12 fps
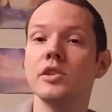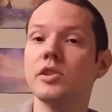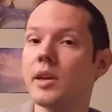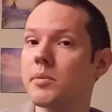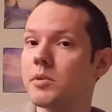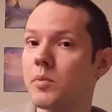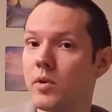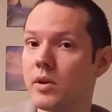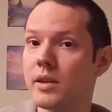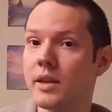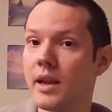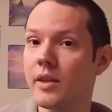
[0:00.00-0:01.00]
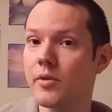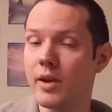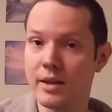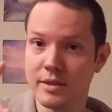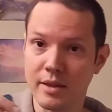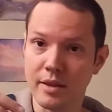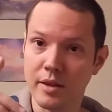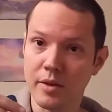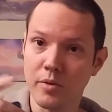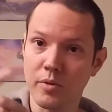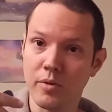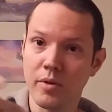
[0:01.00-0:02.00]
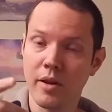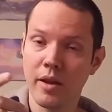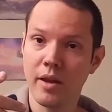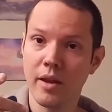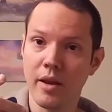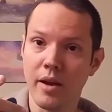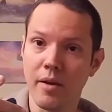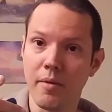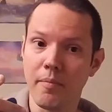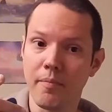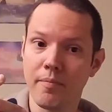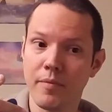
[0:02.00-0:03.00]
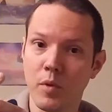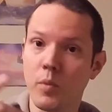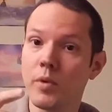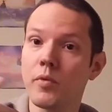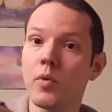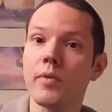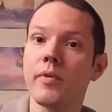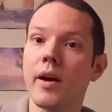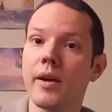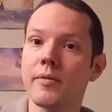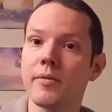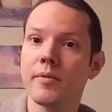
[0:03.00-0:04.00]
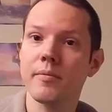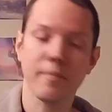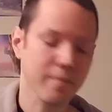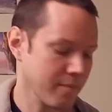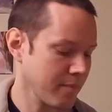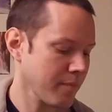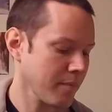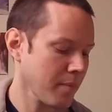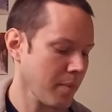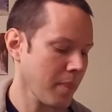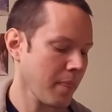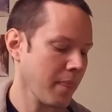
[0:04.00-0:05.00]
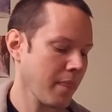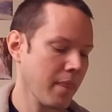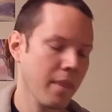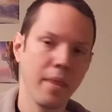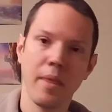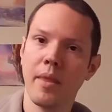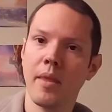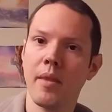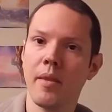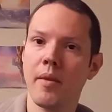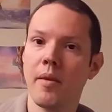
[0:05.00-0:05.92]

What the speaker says: shapes work together as the little 1-4-5. And